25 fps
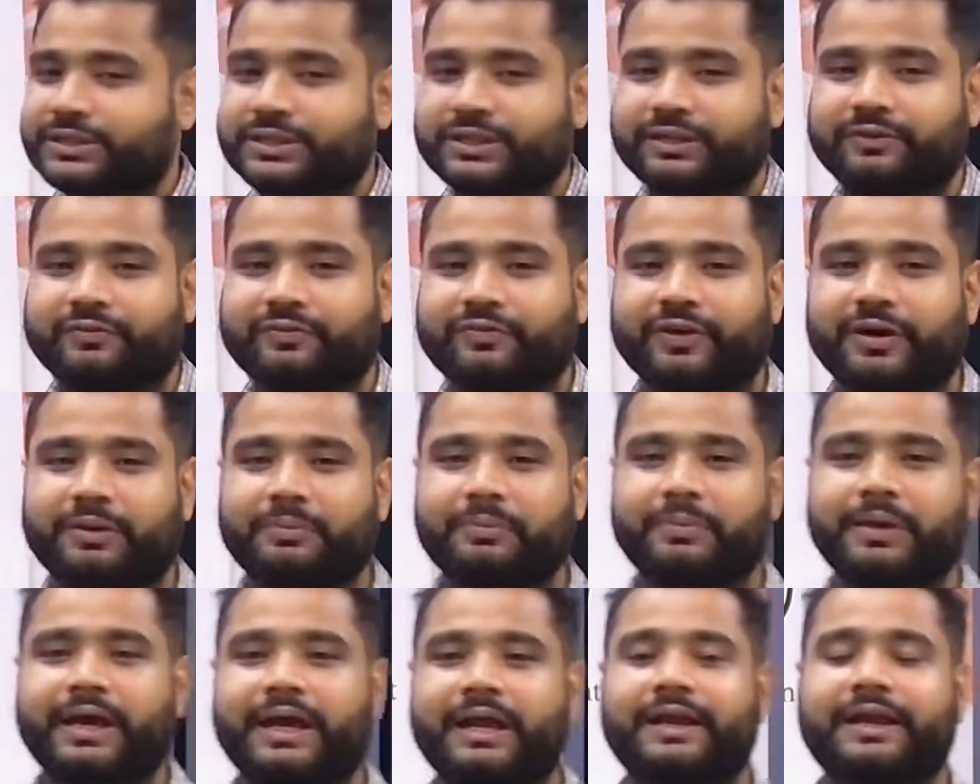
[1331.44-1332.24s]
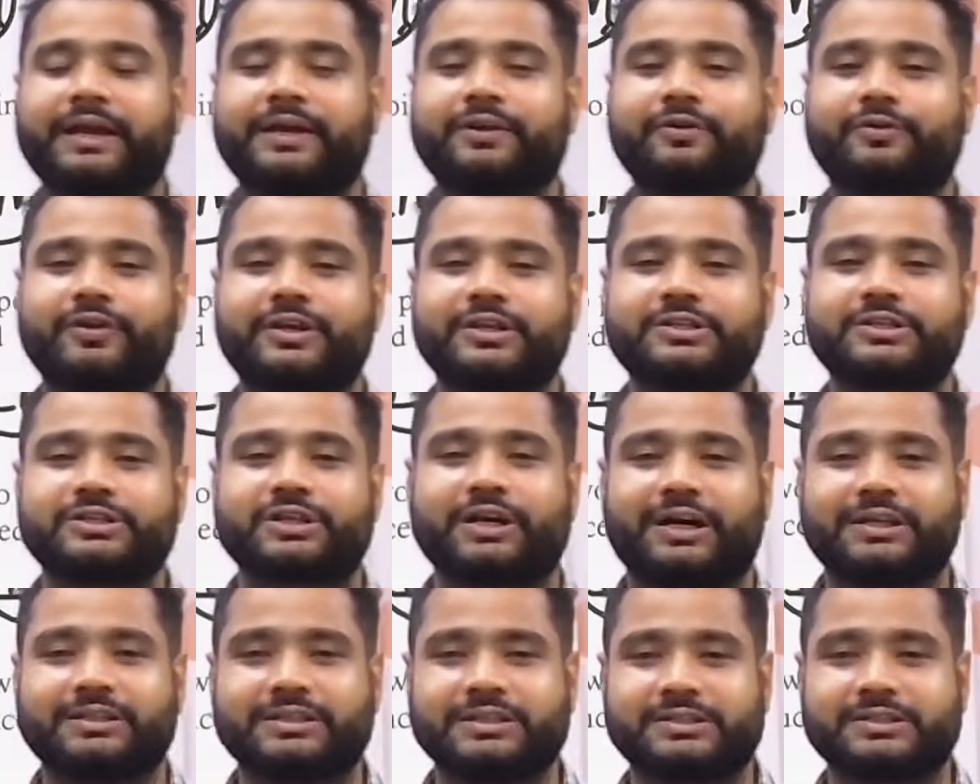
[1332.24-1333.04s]
from electric
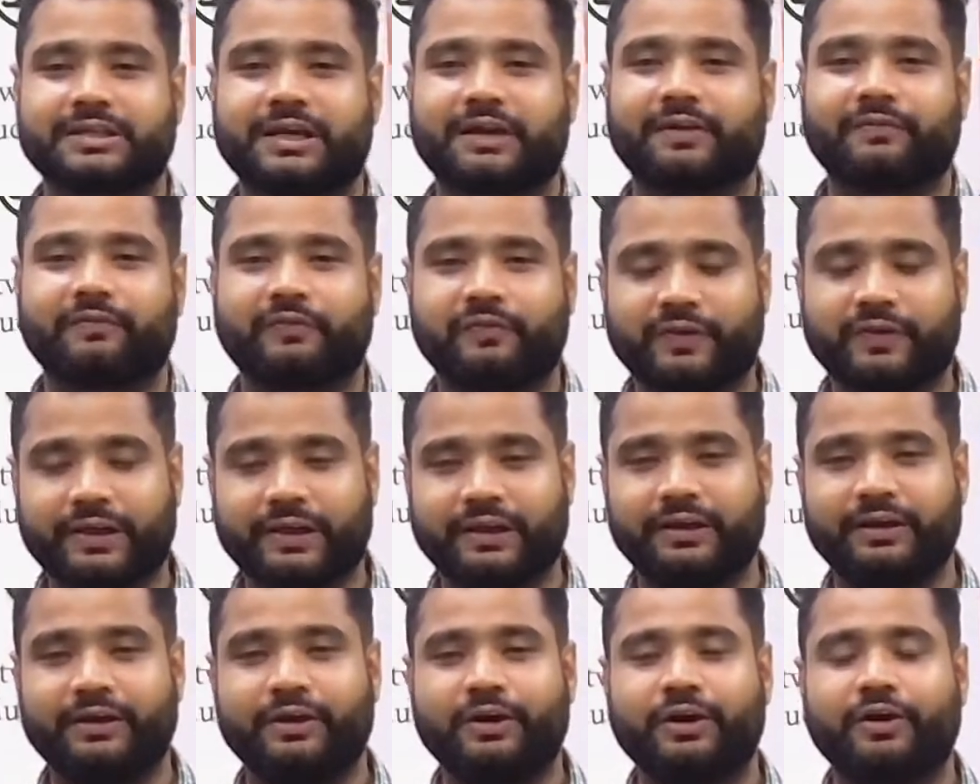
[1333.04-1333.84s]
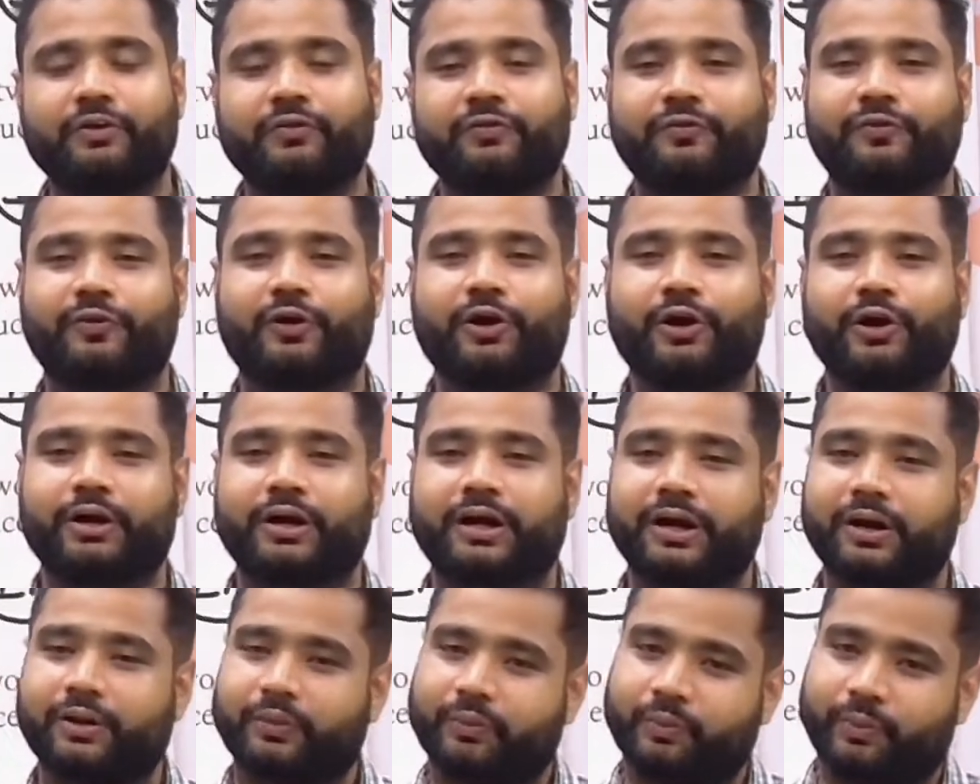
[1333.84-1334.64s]
charges and field for
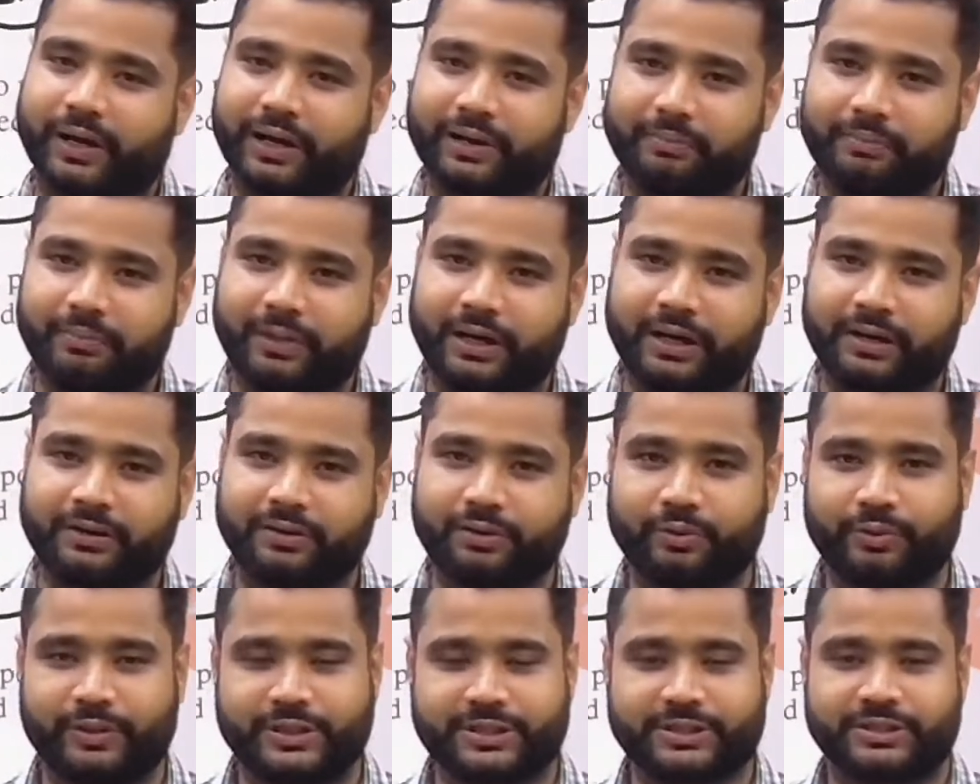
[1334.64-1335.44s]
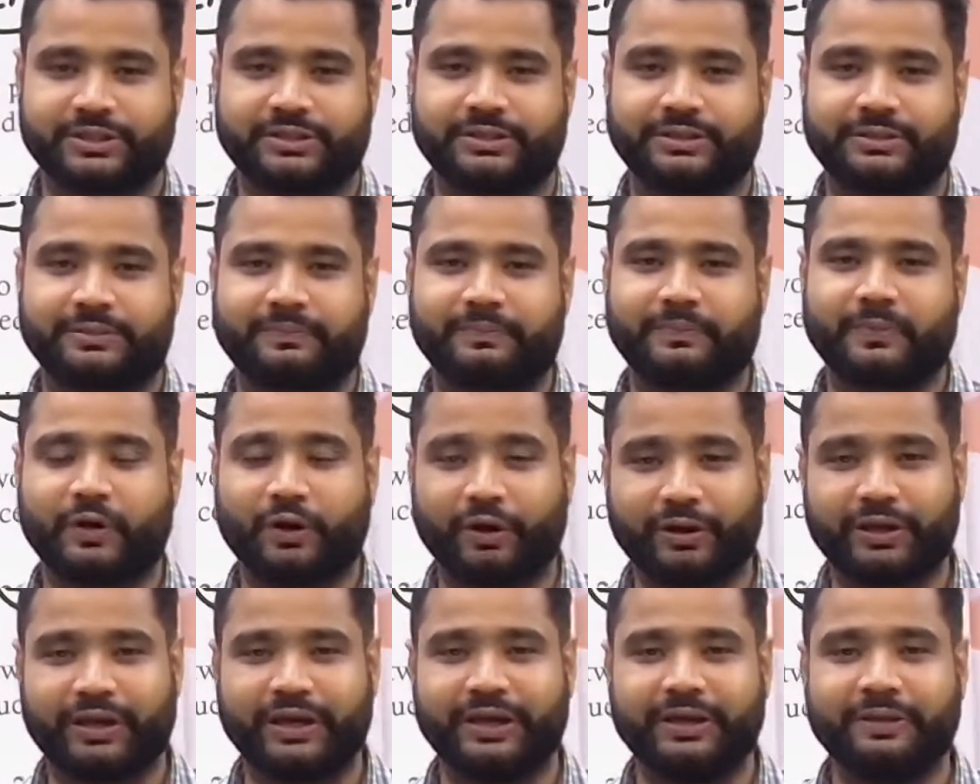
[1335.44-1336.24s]
a 1 mark question.
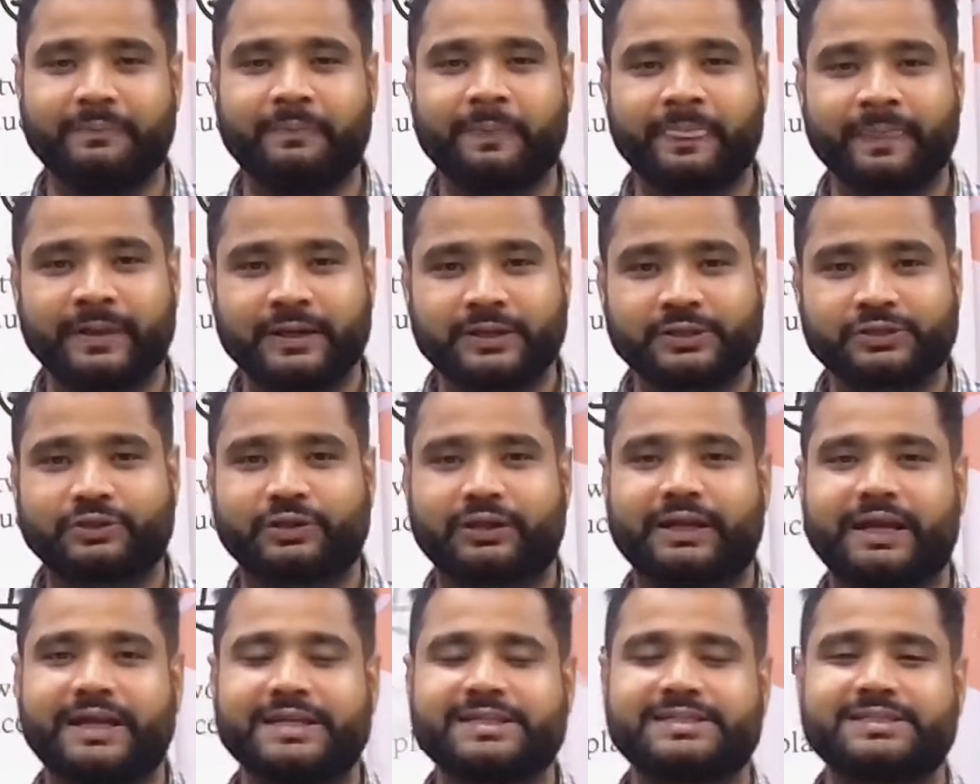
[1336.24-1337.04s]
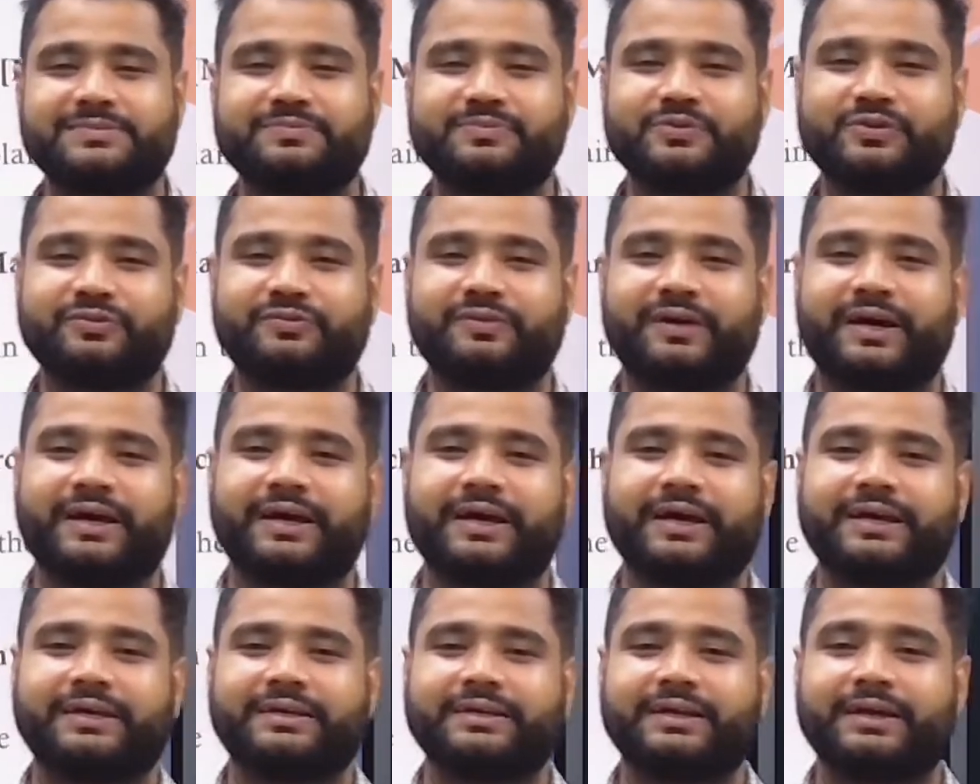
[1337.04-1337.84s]
Okay, so let's move
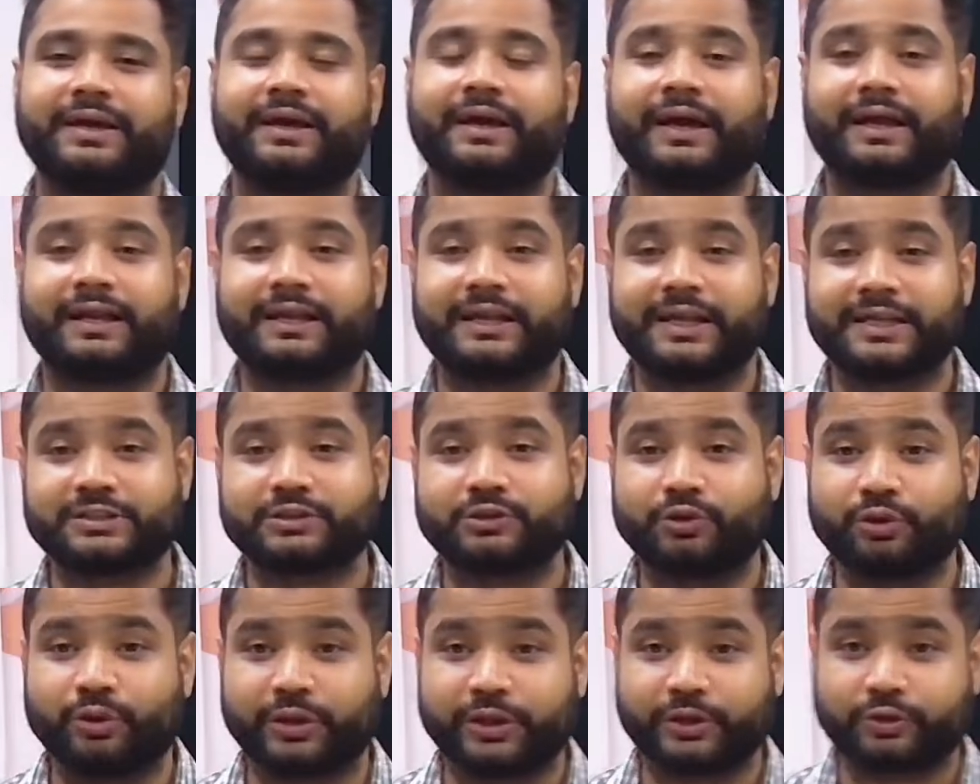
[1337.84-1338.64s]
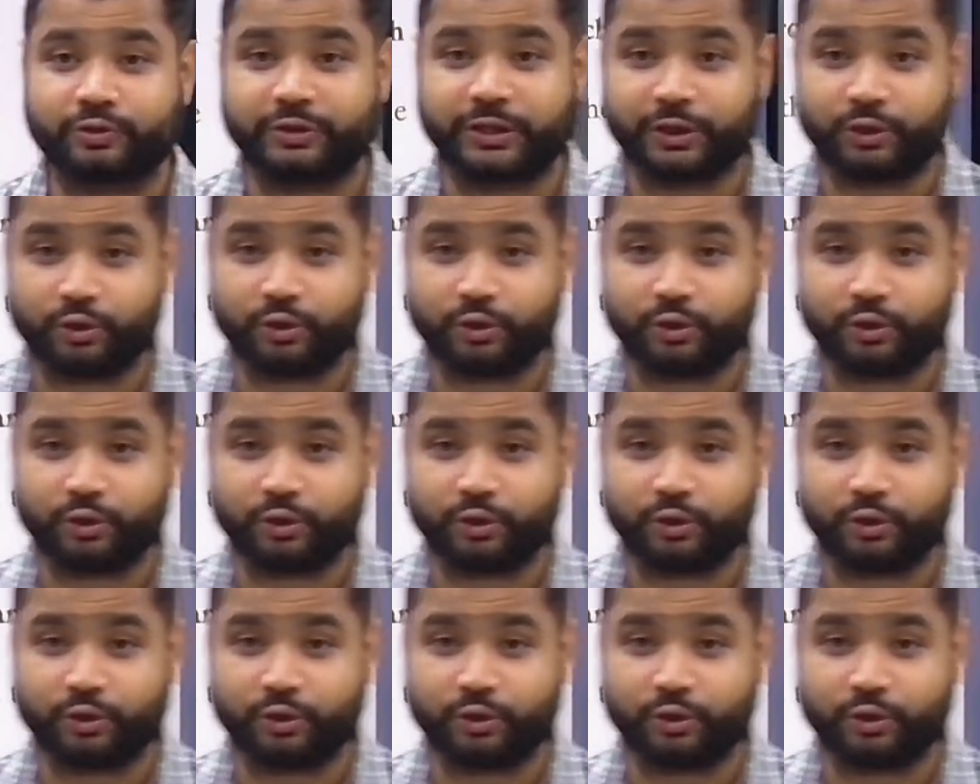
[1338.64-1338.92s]
ahead and let's go into the 2